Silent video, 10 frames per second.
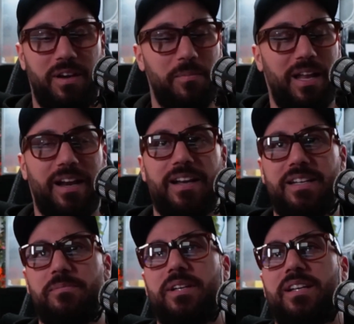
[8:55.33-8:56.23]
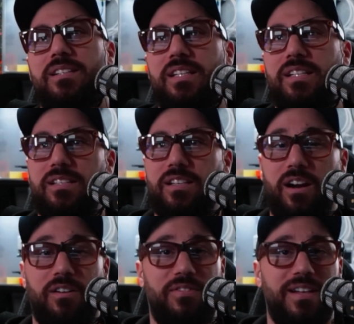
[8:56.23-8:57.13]
And I'm glad I did, because these
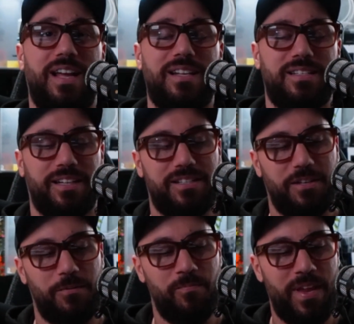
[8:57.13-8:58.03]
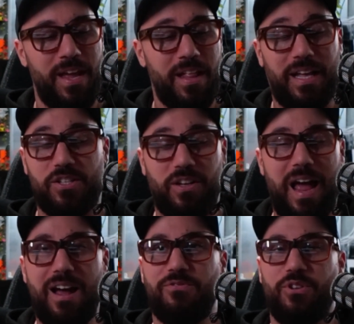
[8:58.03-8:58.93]
are fantastic. So that's all I
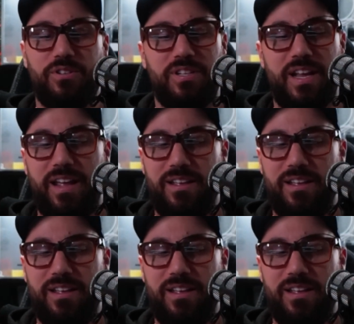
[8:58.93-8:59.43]
have for you today.